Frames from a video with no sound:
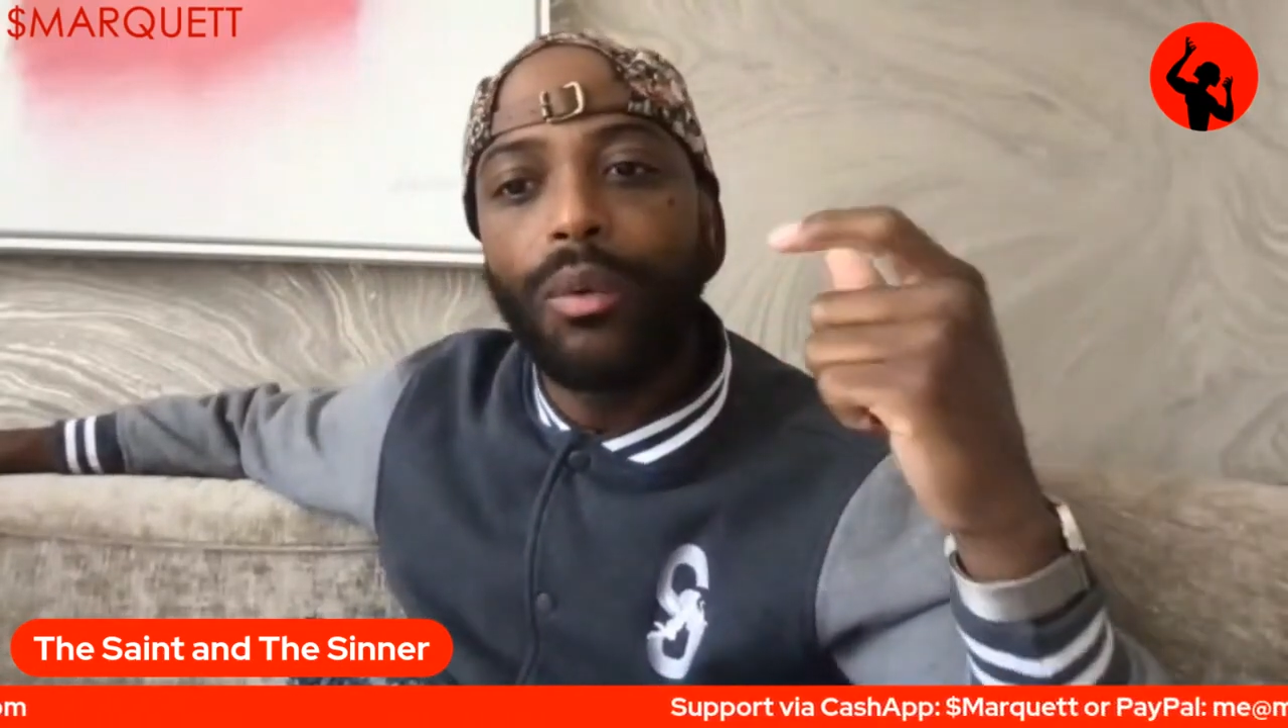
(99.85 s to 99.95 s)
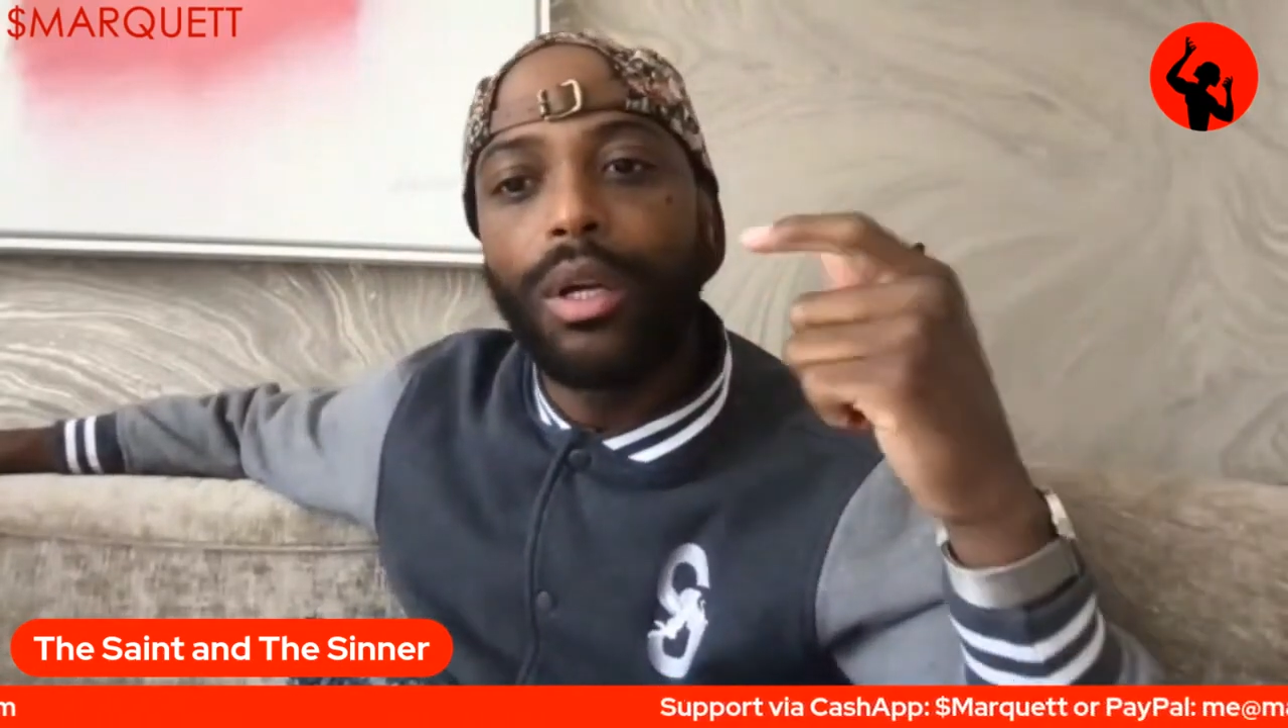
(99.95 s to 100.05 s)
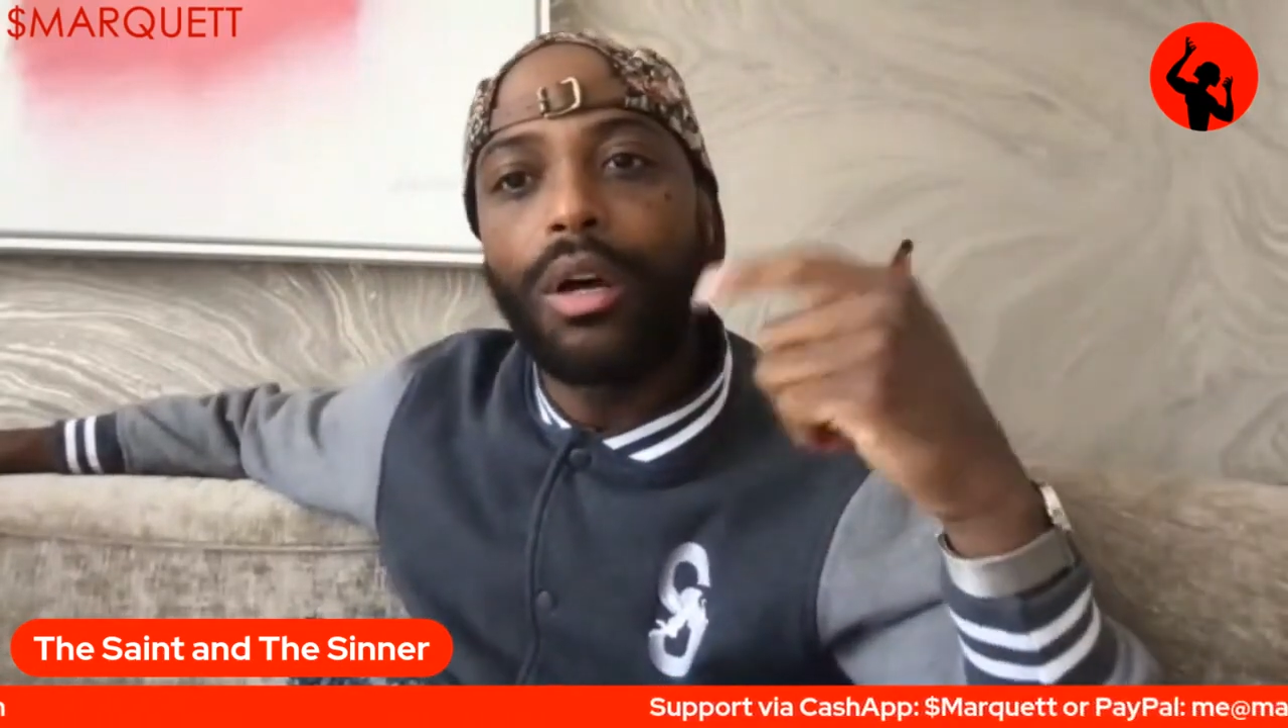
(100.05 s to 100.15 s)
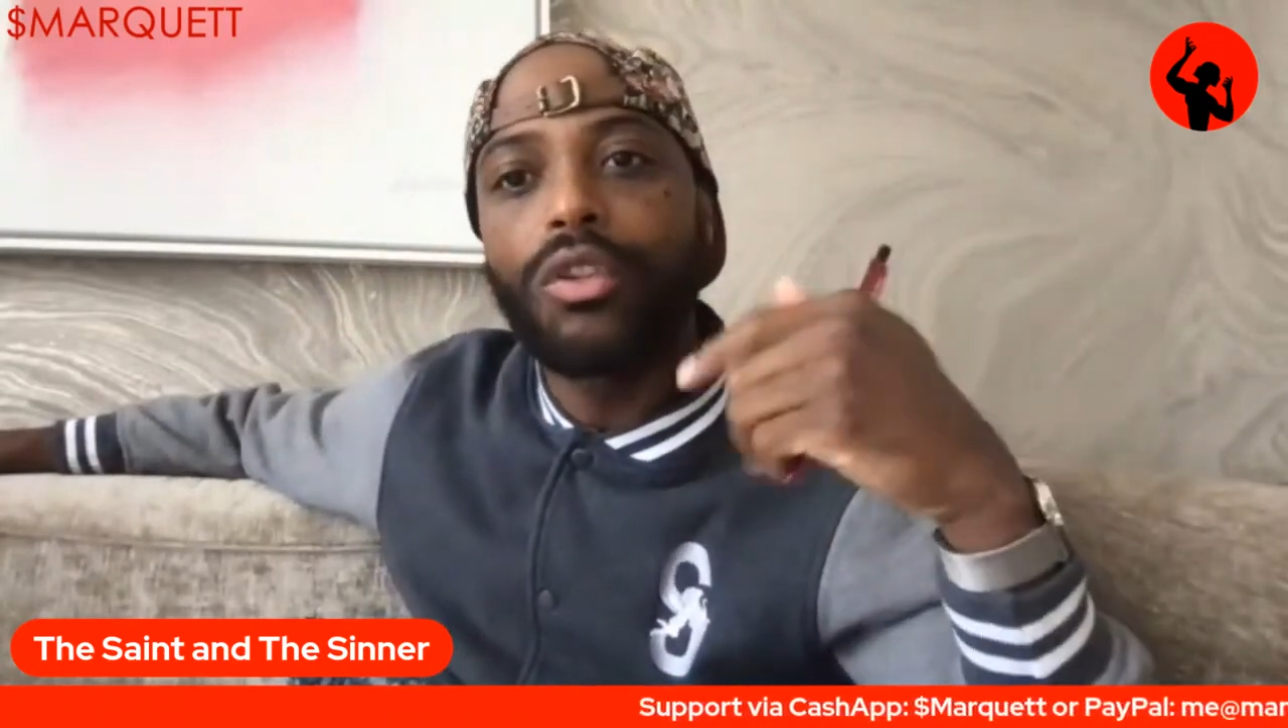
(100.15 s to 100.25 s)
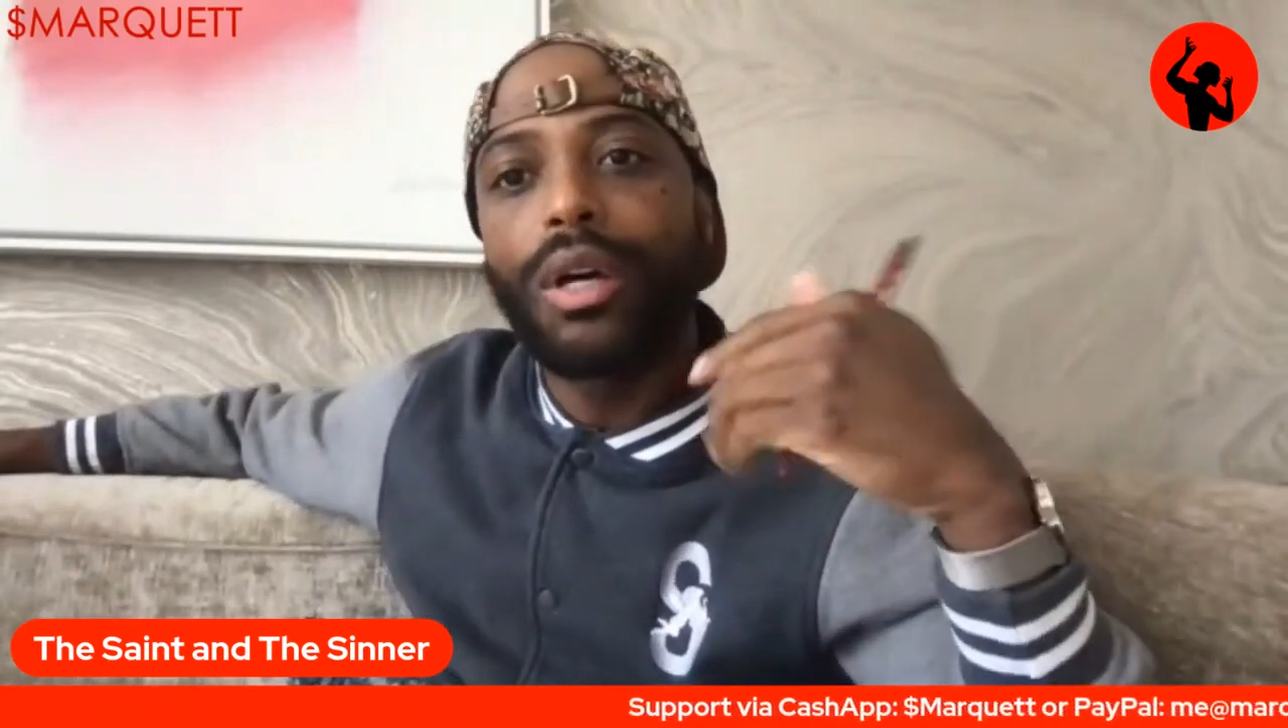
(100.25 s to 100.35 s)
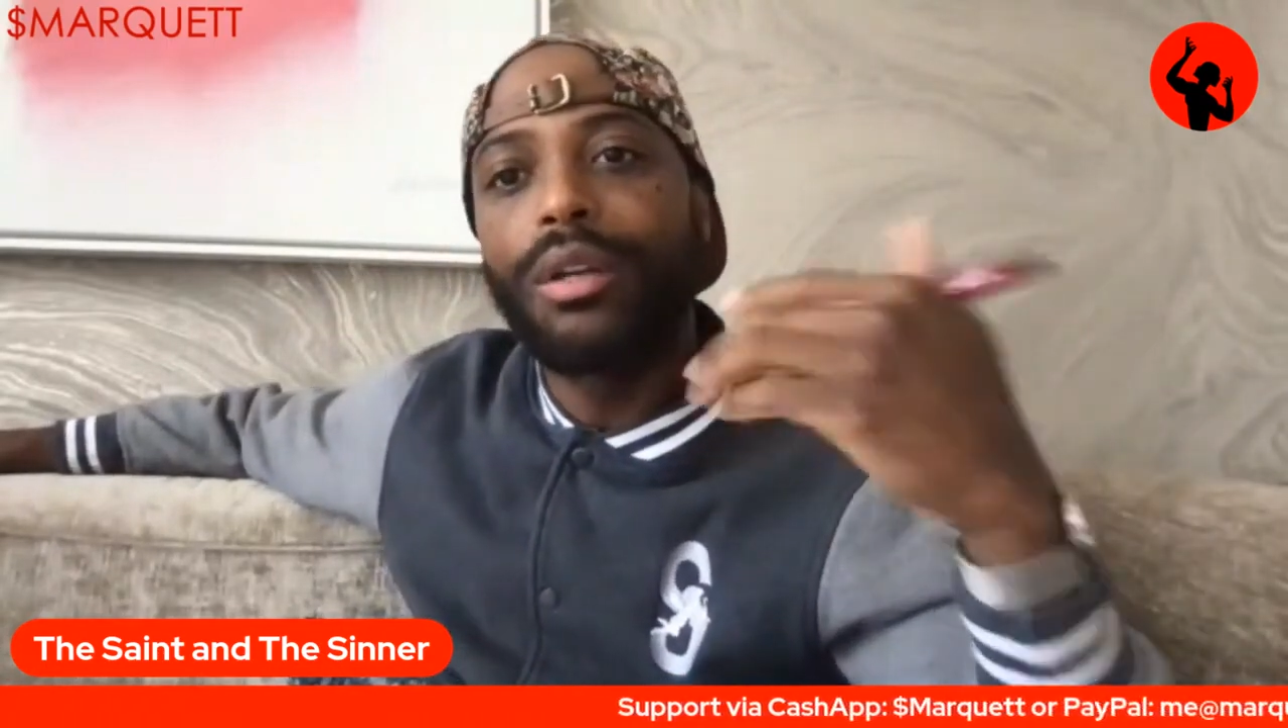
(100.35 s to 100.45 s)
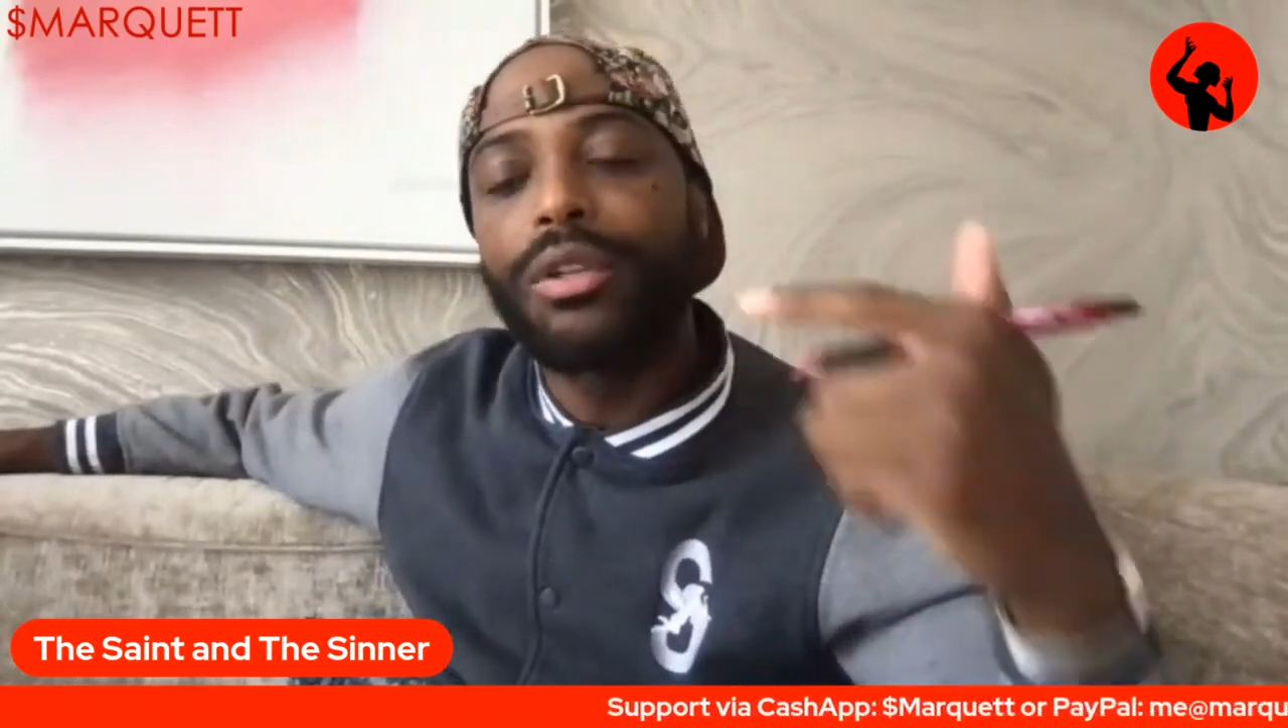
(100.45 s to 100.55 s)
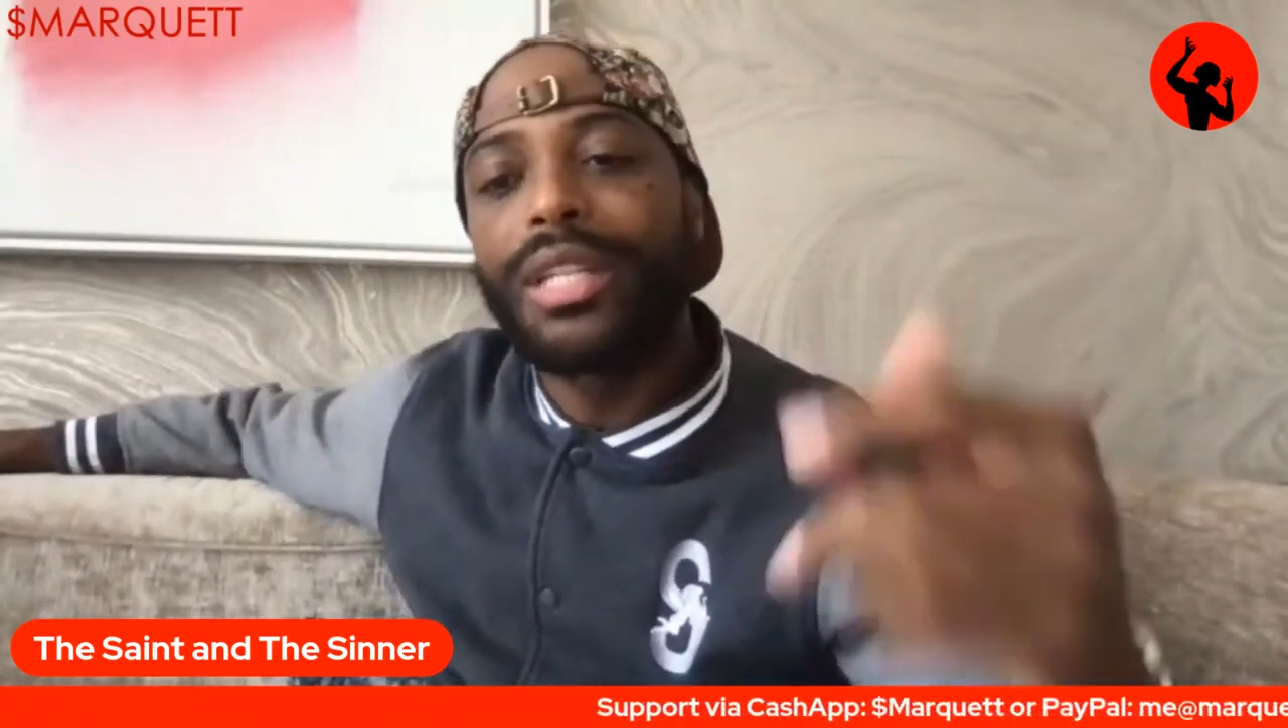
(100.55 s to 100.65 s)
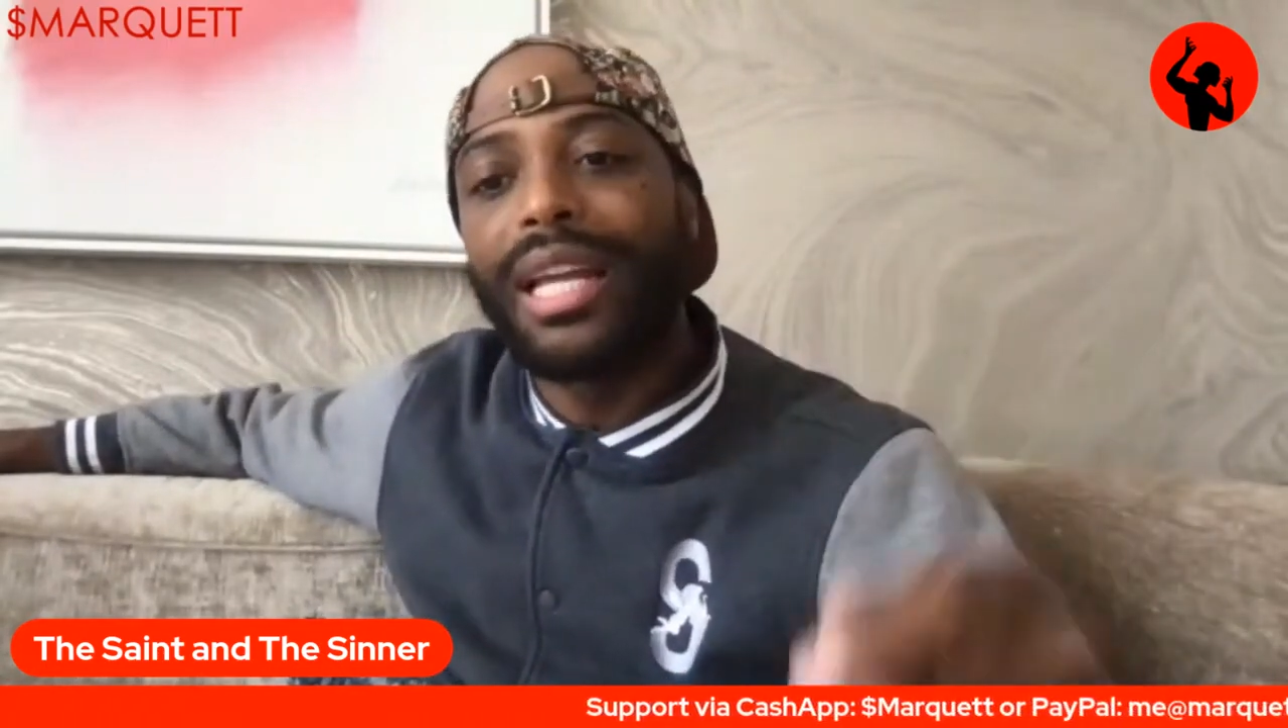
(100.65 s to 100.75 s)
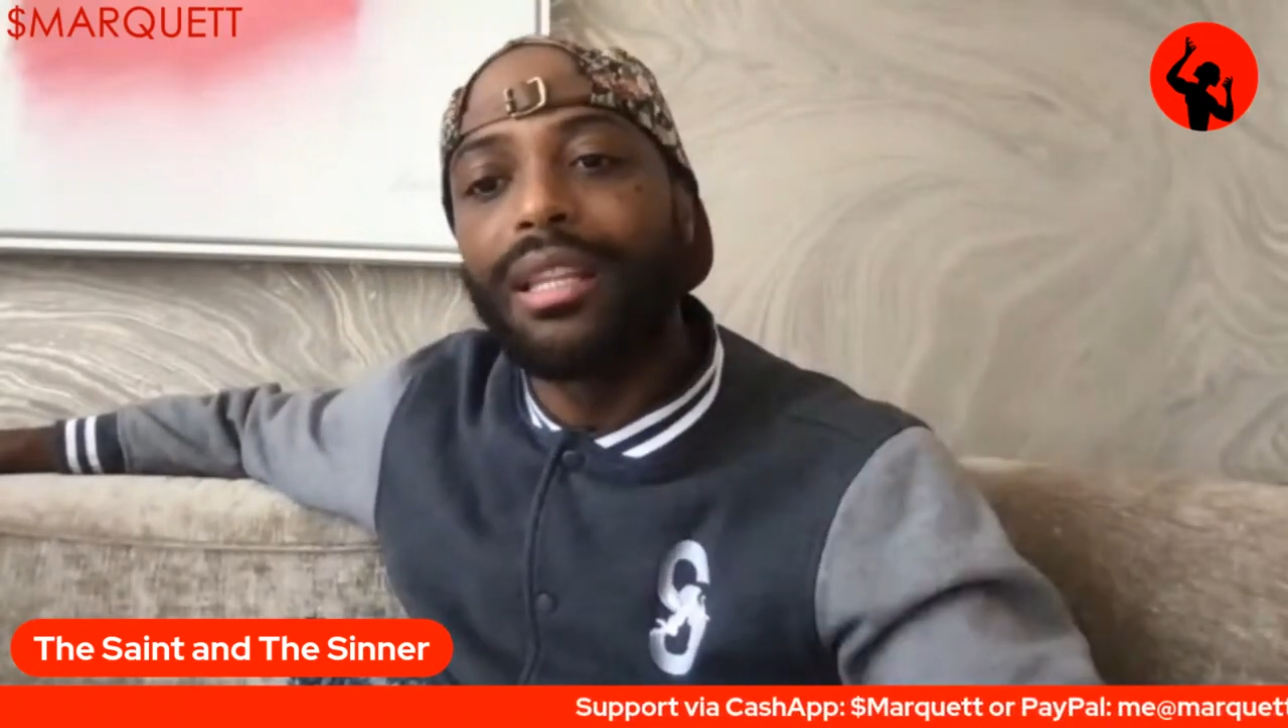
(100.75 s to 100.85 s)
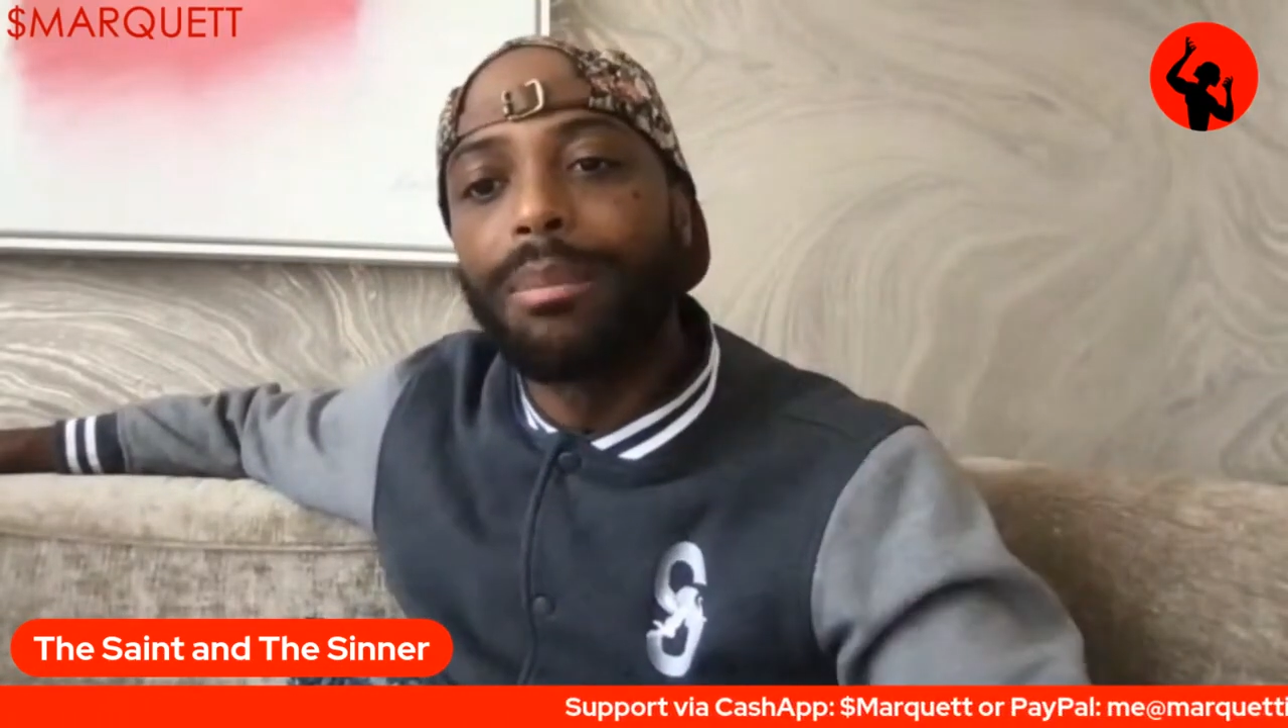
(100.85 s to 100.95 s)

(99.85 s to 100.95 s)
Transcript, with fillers: We also understand